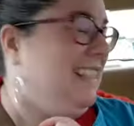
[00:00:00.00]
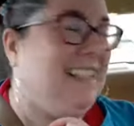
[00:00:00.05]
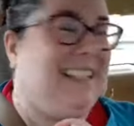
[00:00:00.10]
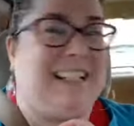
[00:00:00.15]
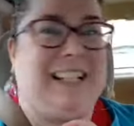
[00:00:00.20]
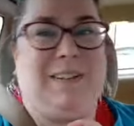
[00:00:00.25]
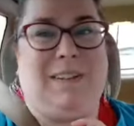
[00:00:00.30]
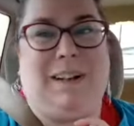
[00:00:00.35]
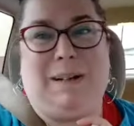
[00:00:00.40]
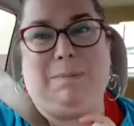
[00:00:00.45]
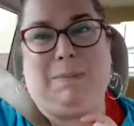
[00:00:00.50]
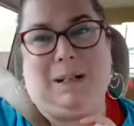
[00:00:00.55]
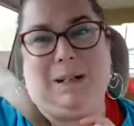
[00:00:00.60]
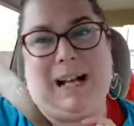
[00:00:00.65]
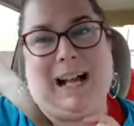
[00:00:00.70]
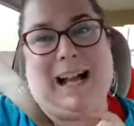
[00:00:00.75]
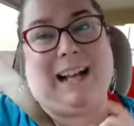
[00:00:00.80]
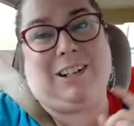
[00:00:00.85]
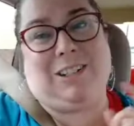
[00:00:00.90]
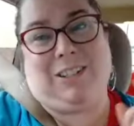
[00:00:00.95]
he went, but
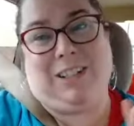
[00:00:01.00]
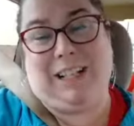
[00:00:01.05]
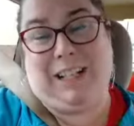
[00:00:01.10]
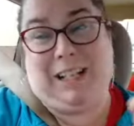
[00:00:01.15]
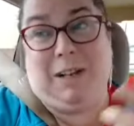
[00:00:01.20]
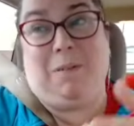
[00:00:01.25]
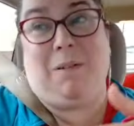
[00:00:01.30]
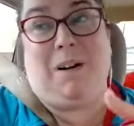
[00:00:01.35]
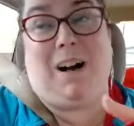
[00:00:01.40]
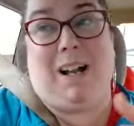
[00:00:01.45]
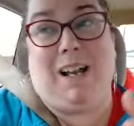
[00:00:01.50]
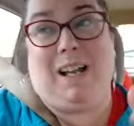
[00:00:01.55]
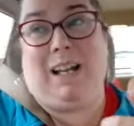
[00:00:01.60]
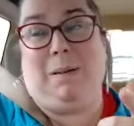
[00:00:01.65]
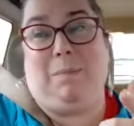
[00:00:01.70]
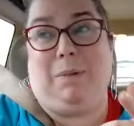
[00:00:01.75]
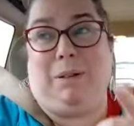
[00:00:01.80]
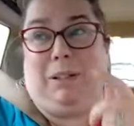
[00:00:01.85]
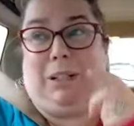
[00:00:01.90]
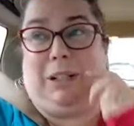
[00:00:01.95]
actually, he wanted
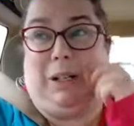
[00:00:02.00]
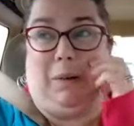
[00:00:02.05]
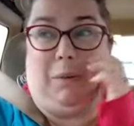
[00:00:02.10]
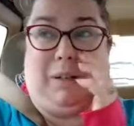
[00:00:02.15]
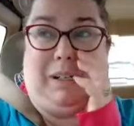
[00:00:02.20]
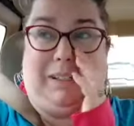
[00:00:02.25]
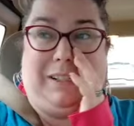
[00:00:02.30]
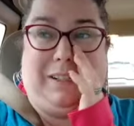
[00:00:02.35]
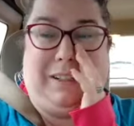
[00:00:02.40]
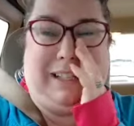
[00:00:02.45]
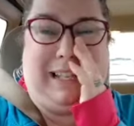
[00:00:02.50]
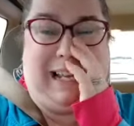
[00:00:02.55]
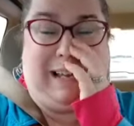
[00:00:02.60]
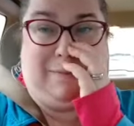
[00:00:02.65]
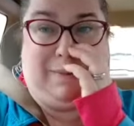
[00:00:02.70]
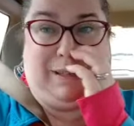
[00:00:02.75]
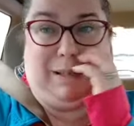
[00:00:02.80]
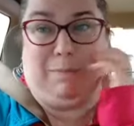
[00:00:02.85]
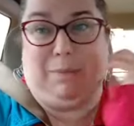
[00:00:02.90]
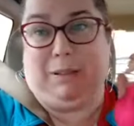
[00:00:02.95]
a balloon. He, they
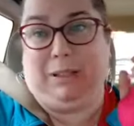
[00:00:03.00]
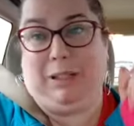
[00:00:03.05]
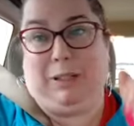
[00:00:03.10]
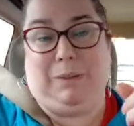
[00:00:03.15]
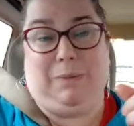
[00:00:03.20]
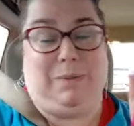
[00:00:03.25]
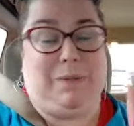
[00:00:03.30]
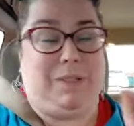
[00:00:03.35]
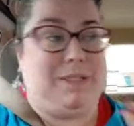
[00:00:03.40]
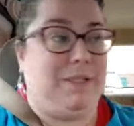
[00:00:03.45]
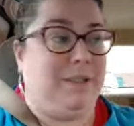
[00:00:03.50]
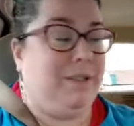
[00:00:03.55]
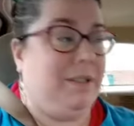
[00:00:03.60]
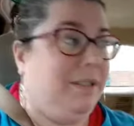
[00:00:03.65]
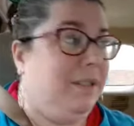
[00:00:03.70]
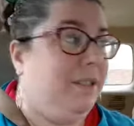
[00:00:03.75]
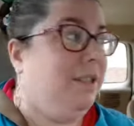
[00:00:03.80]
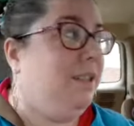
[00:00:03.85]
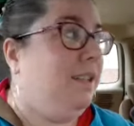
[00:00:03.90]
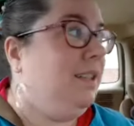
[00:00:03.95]
have the balloons.
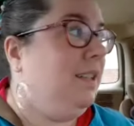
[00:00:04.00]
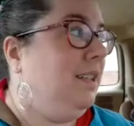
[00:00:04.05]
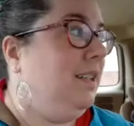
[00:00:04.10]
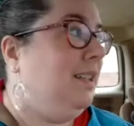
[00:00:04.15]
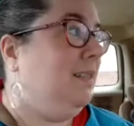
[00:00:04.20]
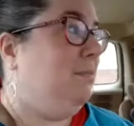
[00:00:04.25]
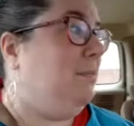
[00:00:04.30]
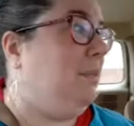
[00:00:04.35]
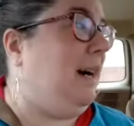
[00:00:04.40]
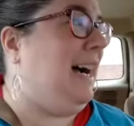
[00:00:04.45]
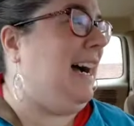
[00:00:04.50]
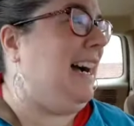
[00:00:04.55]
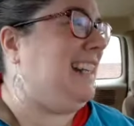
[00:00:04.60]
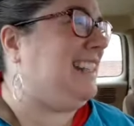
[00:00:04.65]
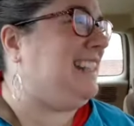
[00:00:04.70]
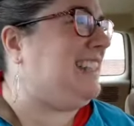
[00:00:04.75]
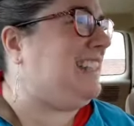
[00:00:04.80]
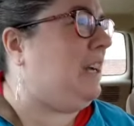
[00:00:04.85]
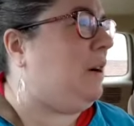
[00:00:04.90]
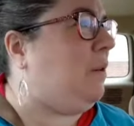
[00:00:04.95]
Hmm. But I
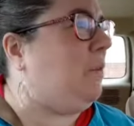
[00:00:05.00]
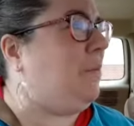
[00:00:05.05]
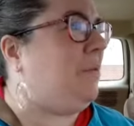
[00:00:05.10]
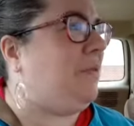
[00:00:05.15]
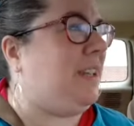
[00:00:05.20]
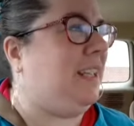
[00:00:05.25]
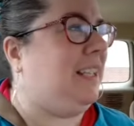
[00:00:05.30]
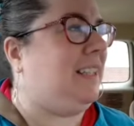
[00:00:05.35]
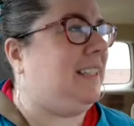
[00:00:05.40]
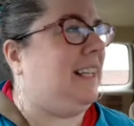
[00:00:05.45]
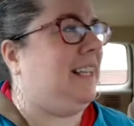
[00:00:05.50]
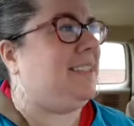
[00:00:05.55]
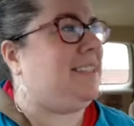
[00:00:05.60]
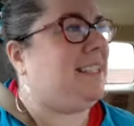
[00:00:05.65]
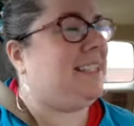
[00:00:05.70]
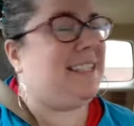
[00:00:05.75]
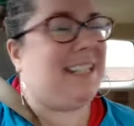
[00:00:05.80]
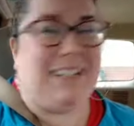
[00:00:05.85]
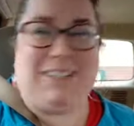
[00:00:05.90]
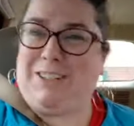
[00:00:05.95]
don't think that's
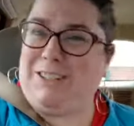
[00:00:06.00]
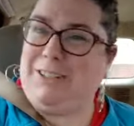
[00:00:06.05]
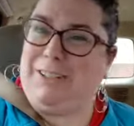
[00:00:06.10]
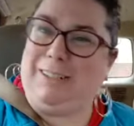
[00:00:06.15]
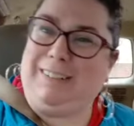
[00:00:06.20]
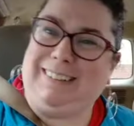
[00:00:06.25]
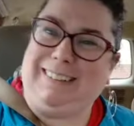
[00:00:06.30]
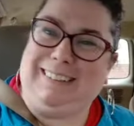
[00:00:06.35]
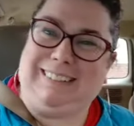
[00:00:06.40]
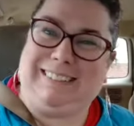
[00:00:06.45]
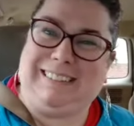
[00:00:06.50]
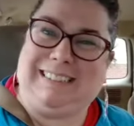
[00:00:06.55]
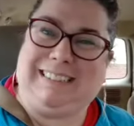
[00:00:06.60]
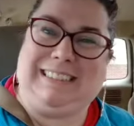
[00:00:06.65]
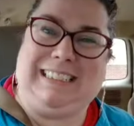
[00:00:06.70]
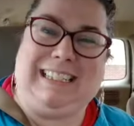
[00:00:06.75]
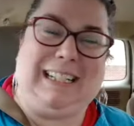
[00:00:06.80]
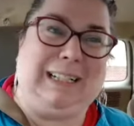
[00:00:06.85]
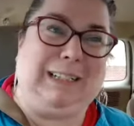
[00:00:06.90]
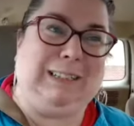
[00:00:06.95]
essential, so.